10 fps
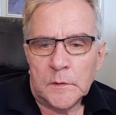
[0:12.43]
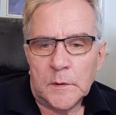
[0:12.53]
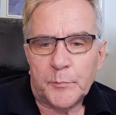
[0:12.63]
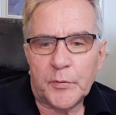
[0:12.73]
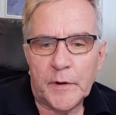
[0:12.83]

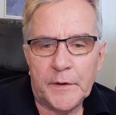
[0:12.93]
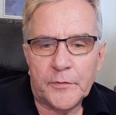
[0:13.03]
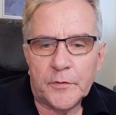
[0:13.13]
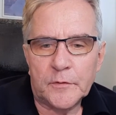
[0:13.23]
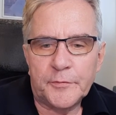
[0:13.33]

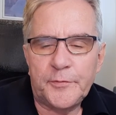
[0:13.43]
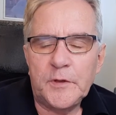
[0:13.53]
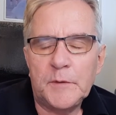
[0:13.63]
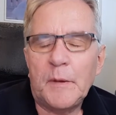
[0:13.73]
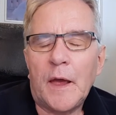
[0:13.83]
appraisal
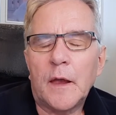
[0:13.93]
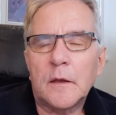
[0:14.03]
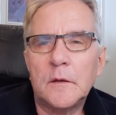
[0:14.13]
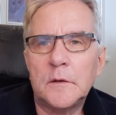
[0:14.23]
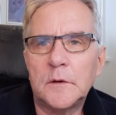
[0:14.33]

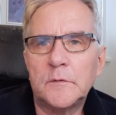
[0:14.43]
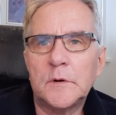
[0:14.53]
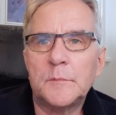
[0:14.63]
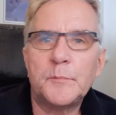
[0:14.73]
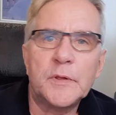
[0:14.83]
feedback of
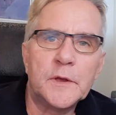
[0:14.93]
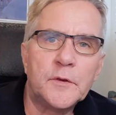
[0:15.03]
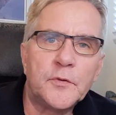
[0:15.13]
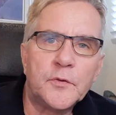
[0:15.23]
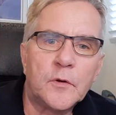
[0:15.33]
a
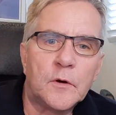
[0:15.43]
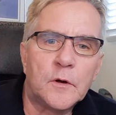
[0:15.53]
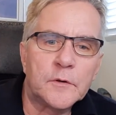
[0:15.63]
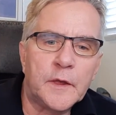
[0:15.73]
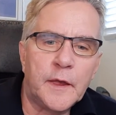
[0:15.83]
place
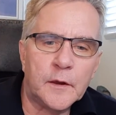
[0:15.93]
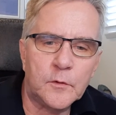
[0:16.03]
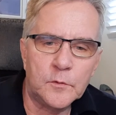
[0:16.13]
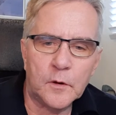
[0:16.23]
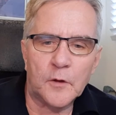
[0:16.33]
called
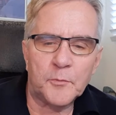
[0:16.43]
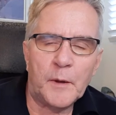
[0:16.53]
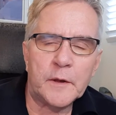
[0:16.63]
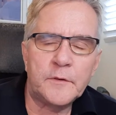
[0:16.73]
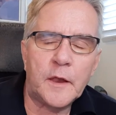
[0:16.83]
Cancun
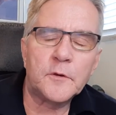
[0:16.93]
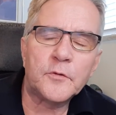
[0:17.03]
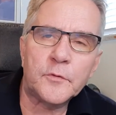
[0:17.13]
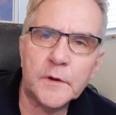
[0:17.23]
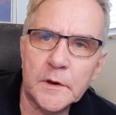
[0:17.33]
Cosmetic
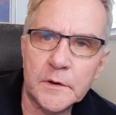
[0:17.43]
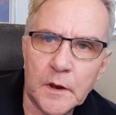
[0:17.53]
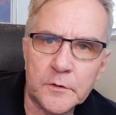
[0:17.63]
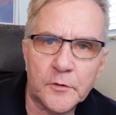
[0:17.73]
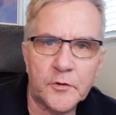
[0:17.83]
Dentistry and
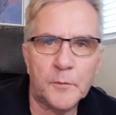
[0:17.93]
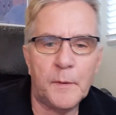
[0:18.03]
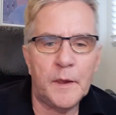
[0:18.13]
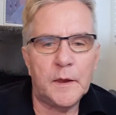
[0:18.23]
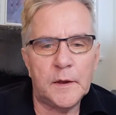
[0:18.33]
Dr.
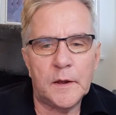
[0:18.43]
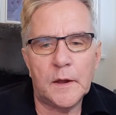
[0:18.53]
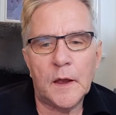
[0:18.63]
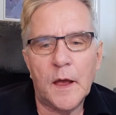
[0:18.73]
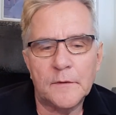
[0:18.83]
Germaine
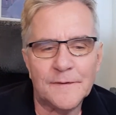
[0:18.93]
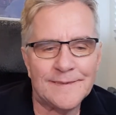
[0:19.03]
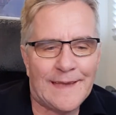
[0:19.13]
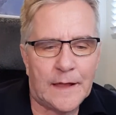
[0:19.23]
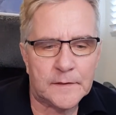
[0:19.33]

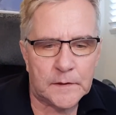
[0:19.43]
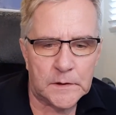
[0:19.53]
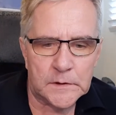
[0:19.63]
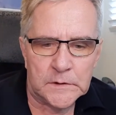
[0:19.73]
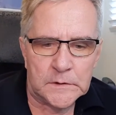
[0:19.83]
Arzate.
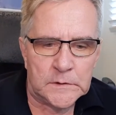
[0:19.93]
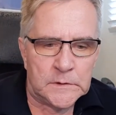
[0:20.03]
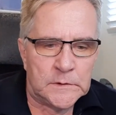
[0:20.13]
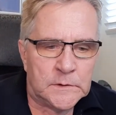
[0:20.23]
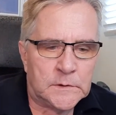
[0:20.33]

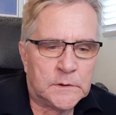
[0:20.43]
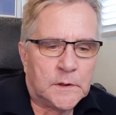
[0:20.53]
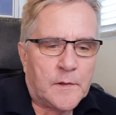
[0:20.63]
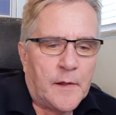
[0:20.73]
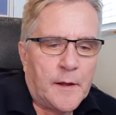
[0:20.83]

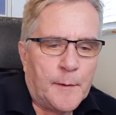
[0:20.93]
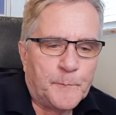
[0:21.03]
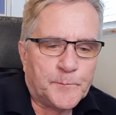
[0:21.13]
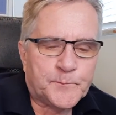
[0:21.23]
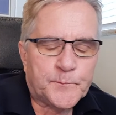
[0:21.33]
Um,